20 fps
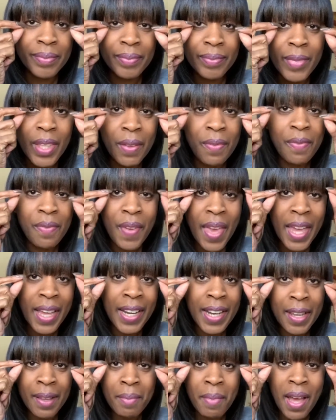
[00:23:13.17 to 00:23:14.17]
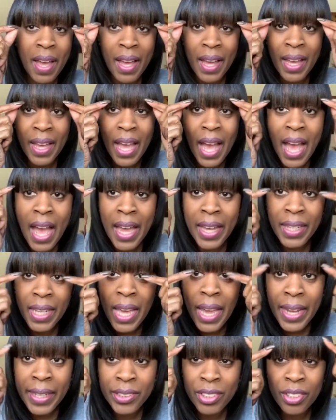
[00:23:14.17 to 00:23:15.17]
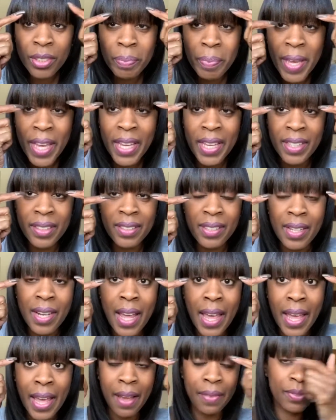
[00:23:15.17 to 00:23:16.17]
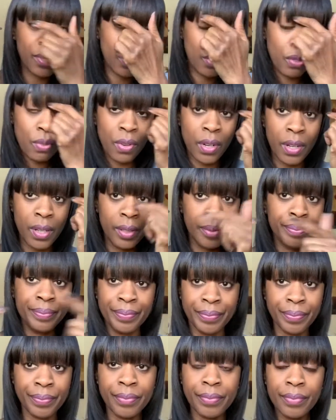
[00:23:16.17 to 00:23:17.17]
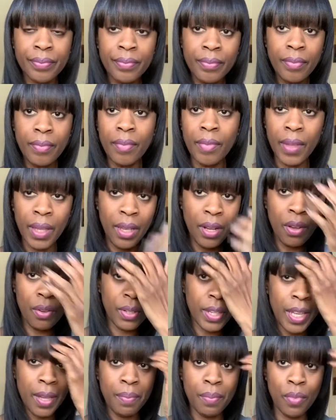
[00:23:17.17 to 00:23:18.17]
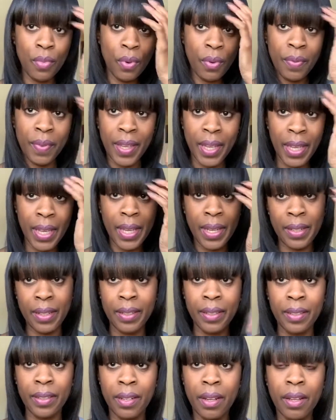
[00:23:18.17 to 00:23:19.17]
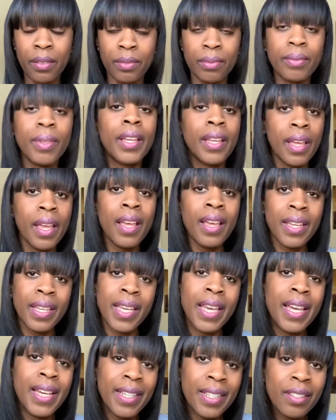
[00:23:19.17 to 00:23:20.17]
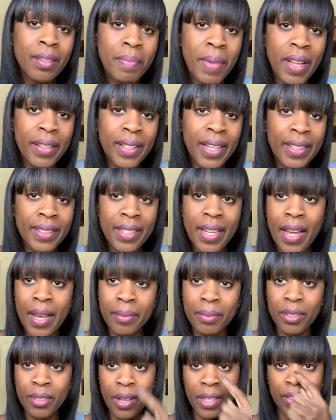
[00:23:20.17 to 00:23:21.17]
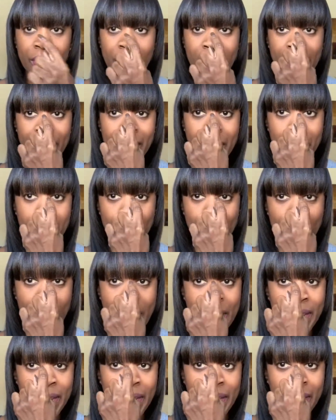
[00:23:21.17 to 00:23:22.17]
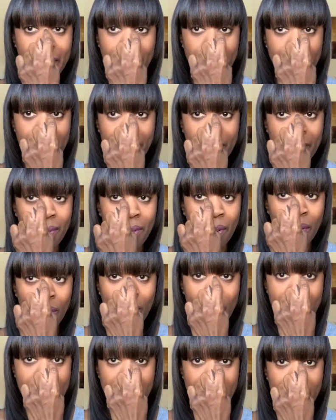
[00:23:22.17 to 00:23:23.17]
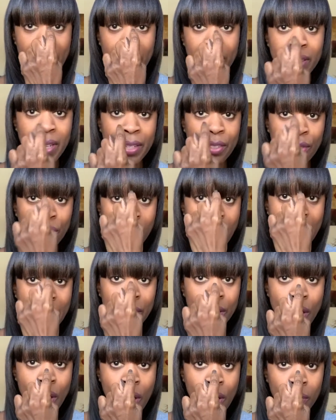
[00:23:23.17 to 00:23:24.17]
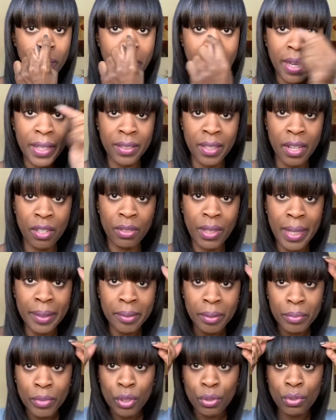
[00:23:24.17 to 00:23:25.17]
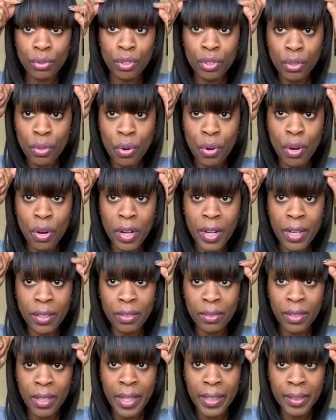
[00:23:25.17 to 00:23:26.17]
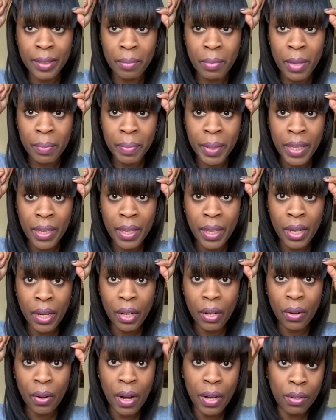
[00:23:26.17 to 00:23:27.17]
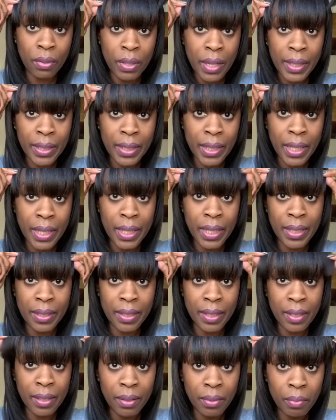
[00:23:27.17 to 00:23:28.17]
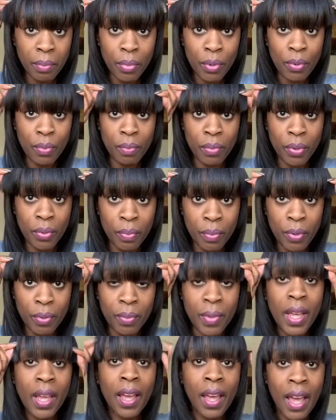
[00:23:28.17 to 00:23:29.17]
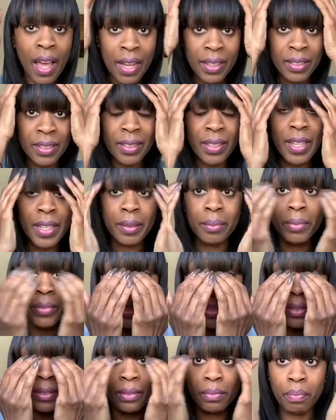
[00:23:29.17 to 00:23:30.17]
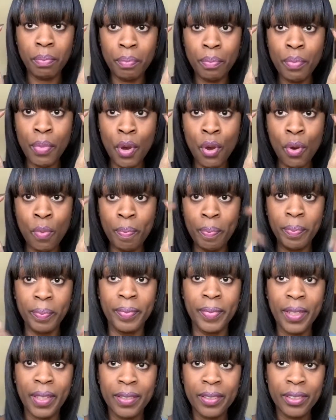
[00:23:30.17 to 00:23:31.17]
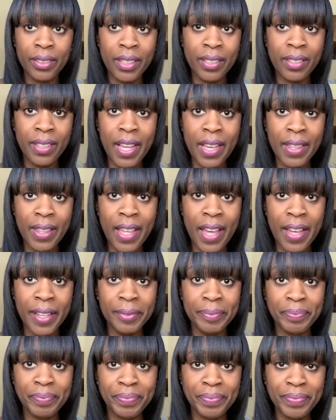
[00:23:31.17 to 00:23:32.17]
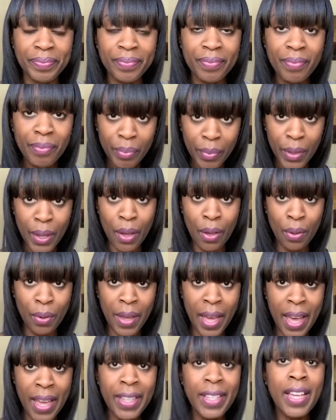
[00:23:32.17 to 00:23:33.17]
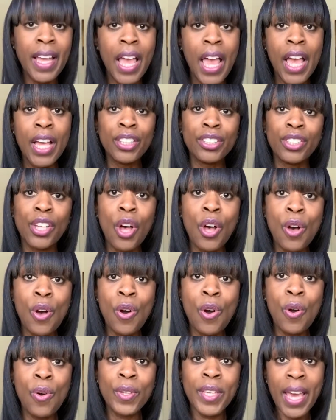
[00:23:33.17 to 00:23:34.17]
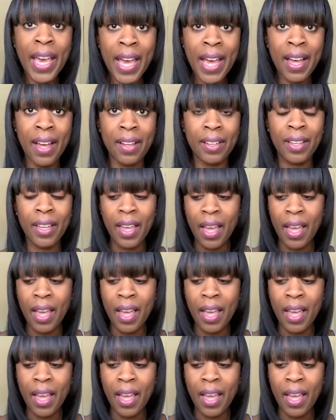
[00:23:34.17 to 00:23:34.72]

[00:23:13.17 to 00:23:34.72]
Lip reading: invading my eyelash space, and I have to sort of, you know, keep moving it, and yeah, it's about that time. So I try and keep it right here, because I do like long bangs. I don't like them too short. I don't like them up here. I don't like this, and boom, boom, boom. I just like them just, boop, just like that. Okay, so yeah.